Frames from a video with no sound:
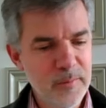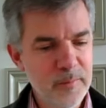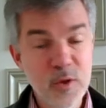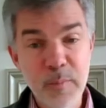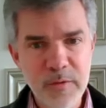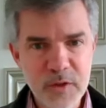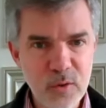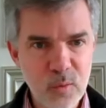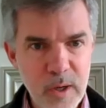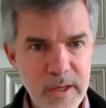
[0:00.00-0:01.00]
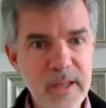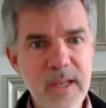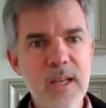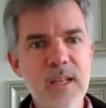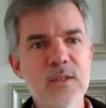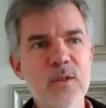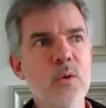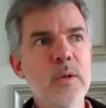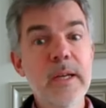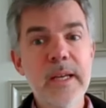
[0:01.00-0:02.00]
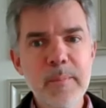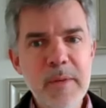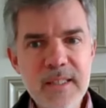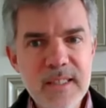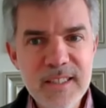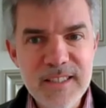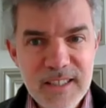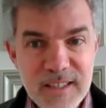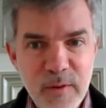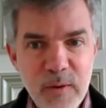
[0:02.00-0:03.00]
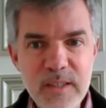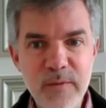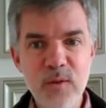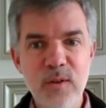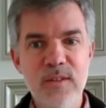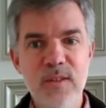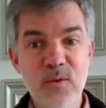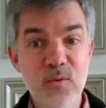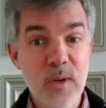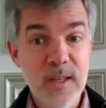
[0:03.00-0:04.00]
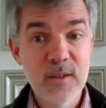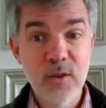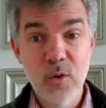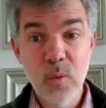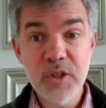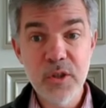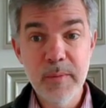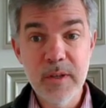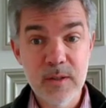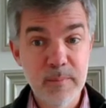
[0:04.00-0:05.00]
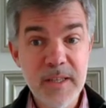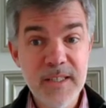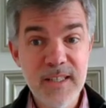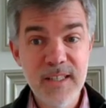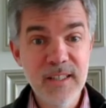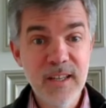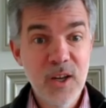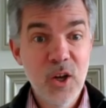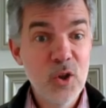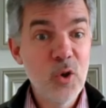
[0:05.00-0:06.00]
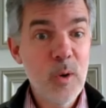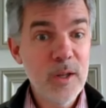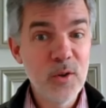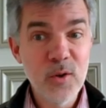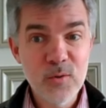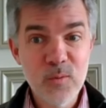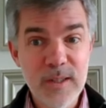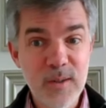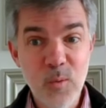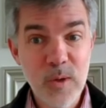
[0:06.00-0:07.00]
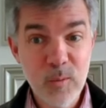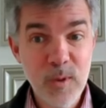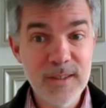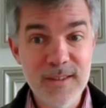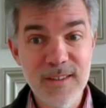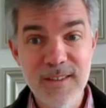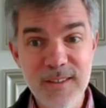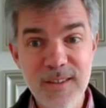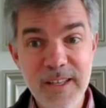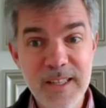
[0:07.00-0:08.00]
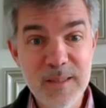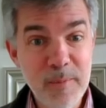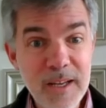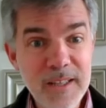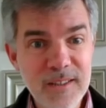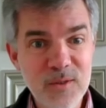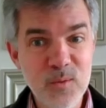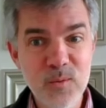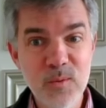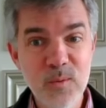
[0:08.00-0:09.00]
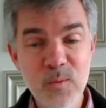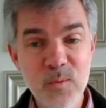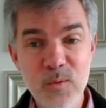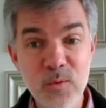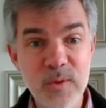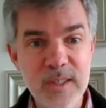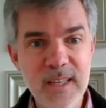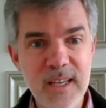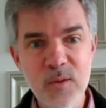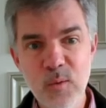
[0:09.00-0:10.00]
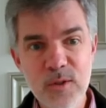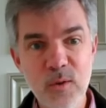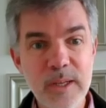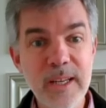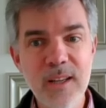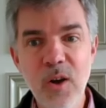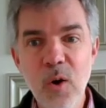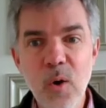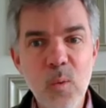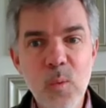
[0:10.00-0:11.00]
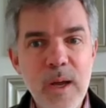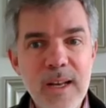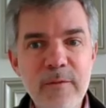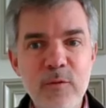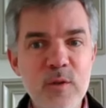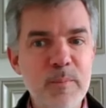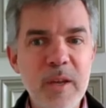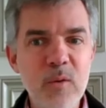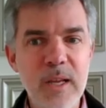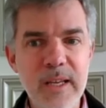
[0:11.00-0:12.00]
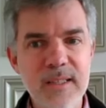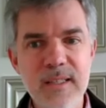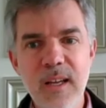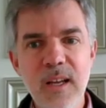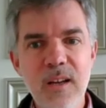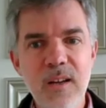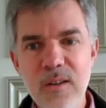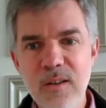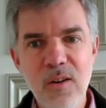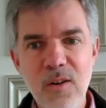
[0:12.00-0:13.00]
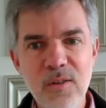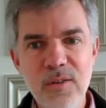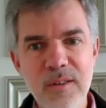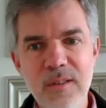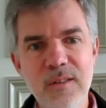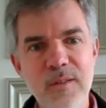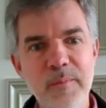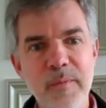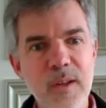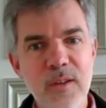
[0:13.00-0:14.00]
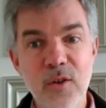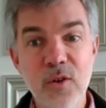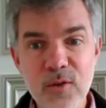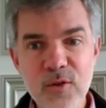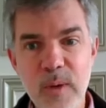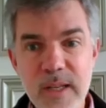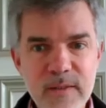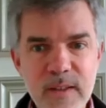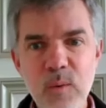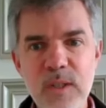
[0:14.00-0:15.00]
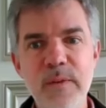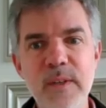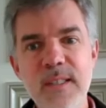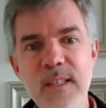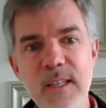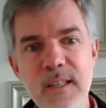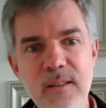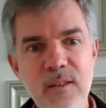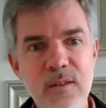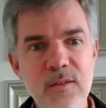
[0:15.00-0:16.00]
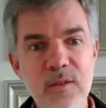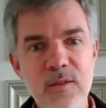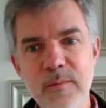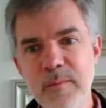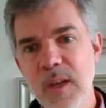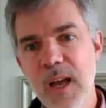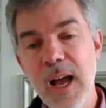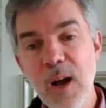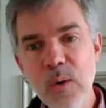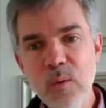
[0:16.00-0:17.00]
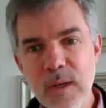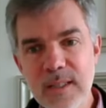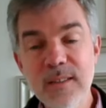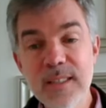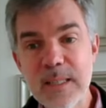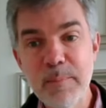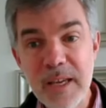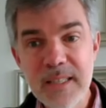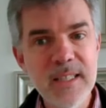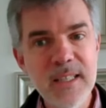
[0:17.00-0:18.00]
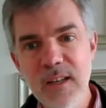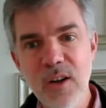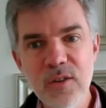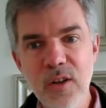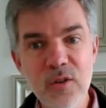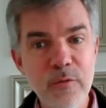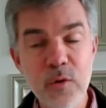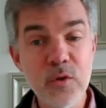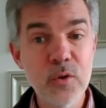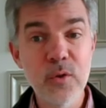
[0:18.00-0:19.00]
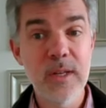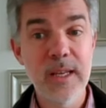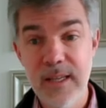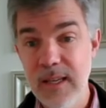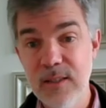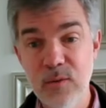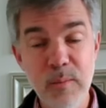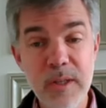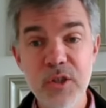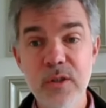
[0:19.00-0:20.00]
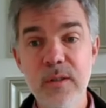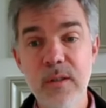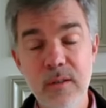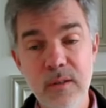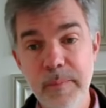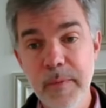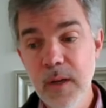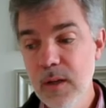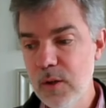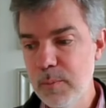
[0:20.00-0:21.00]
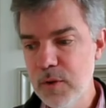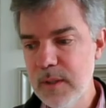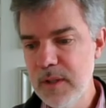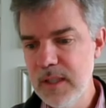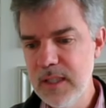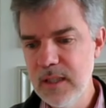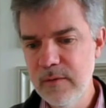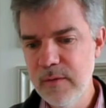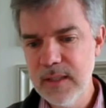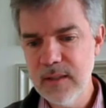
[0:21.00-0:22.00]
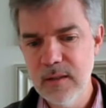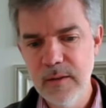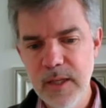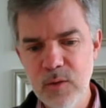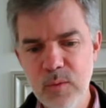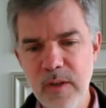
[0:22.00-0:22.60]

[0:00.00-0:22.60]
superficial way. So it means it's very difficult to answer your question, because basically no one knows what went in his mind to decide. So we are left to speculate on the constraints that he was facing, the how he was anticipating on the future, like as you mentioned, the possibility that it would